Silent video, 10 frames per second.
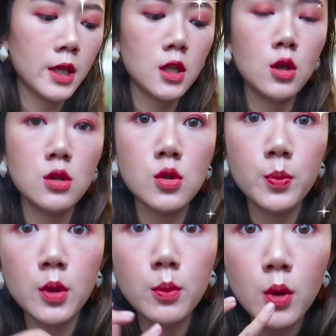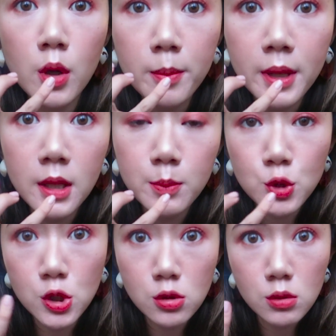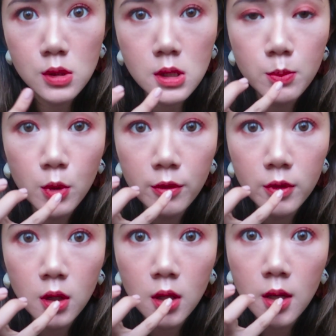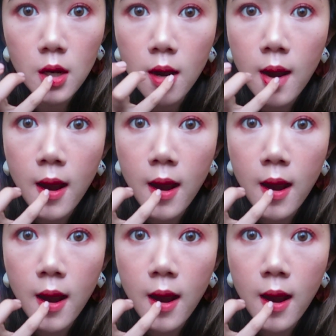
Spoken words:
I could also put more on my lip just so you see more of the color.